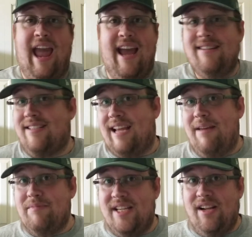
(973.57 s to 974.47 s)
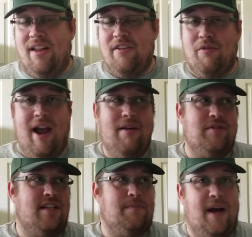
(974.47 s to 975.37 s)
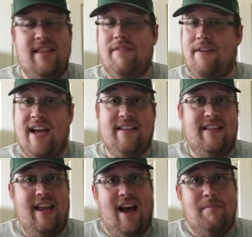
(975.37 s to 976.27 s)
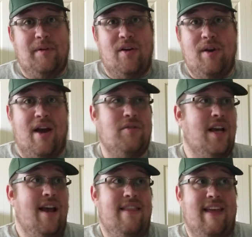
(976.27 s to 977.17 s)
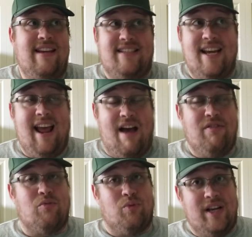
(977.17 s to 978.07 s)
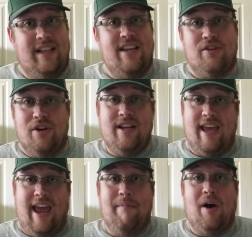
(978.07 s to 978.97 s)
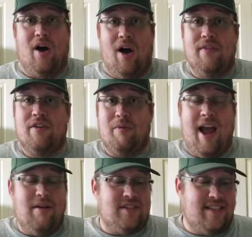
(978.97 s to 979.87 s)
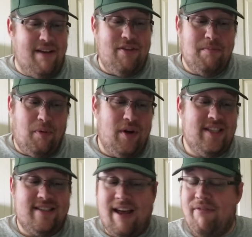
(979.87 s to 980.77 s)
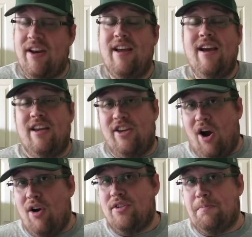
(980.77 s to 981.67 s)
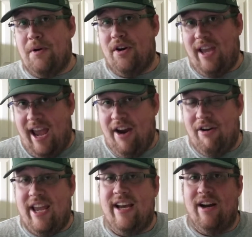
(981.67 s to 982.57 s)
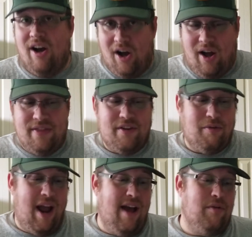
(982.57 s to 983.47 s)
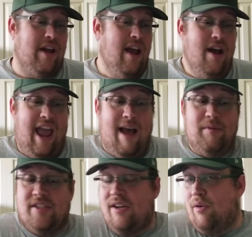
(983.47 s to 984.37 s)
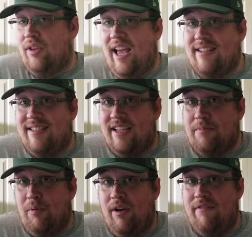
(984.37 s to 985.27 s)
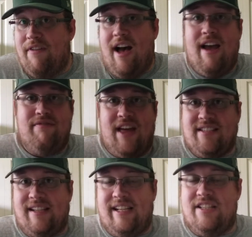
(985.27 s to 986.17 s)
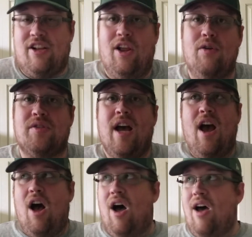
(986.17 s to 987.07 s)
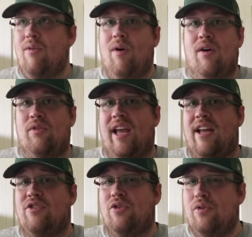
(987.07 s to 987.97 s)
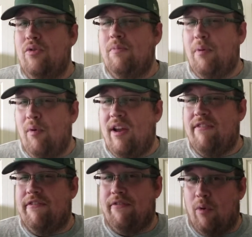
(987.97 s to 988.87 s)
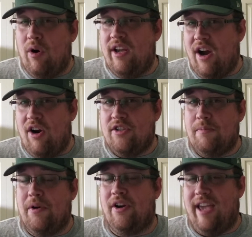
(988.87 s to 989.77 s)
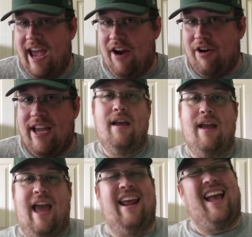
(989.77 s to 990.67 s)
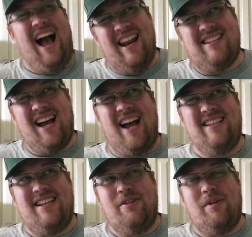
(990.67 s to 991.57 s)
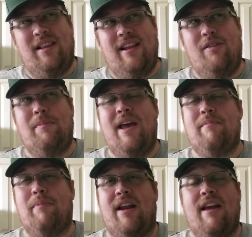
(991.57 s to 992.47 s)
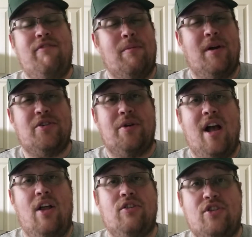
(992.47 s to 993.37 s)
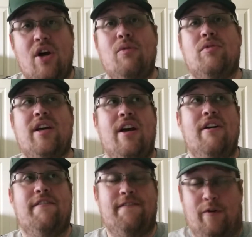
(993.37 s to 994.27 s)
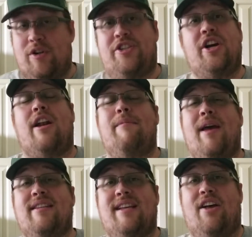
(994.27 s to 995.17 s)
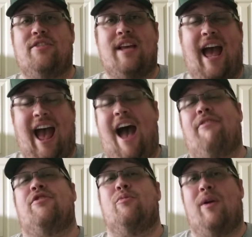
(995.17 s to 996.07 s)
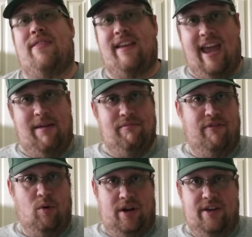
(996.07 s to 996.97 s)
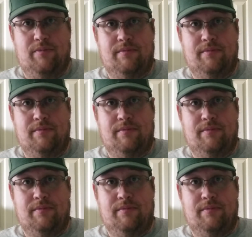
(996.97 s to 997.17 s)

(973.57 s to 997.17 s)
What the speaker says: And same deal on the ground. Despite the fact that they got blown out, they did have a really good game on the ground. 7.7 yards per carry on the ground. Hamilton only had 6.5. That's at least close. Ottawa only had 2.4 yards per carry. And it kind of ties into it a little bit. But if you're Montreal, don't force Johnny Manziel to have to win the game for you.